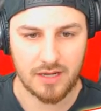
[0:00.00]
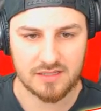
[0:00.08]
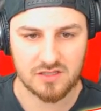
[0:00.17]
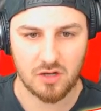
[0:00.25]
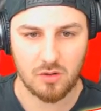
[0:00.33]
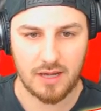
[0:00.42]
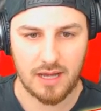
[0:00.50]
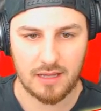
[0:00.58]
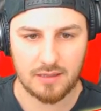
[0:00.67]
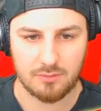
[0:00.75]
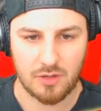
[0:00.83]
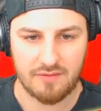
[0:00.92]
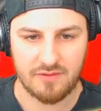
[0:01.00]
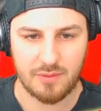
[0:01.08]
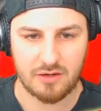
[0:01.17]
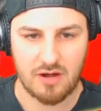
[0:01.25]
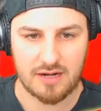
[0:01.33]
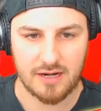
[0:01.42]
Okay, so uh, we're having a
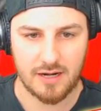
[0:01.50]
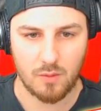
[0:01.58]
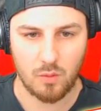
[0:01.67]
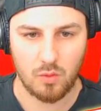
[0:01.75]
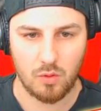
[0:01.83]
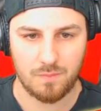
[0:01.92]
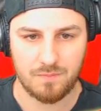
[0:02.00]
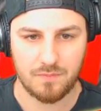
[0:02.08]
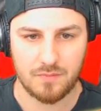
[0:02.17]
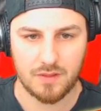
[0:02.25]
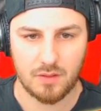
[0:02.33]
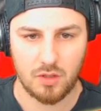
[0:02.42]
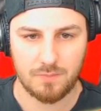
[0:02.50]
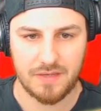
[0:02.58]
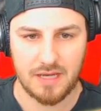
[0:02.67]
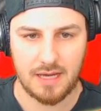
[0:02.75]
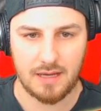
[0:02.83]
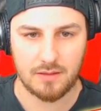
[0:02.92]
bit of craic here. Oop,
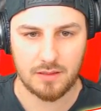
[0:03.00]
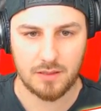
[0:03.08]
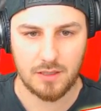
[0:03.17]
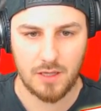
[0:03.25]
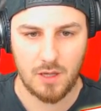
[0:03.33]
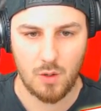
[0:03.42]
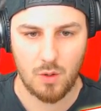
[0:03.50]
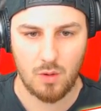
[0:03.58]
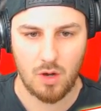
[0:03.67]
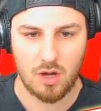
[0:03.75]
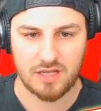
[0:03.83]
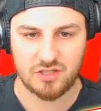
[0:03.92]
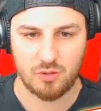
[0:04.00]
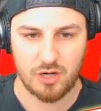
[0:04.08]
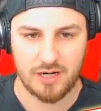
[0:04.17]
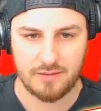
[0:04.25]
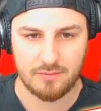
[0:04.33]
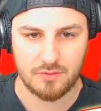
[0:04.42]
oop, yeah, ew. Oh, that's too
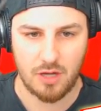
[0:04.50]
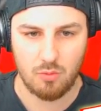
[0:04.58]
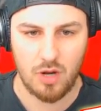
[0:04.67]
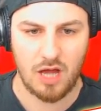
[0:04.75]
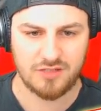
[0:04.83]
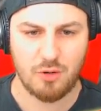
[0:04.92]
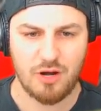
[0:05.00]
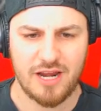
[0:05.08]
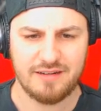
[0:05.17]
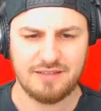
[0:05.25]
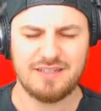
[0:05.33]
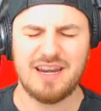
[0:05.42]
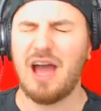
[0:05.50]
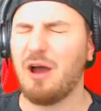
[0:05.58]
early. No, oh, too early.